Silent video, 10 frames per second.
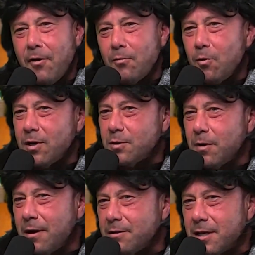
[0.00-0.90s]
once when
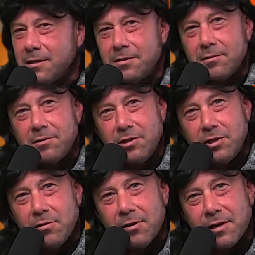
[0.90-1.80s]
I was at the Jersey
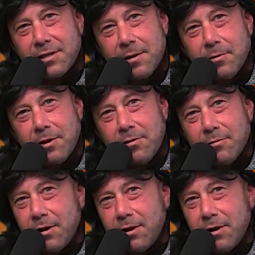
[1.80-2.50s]
Shore and I slept with a girl with no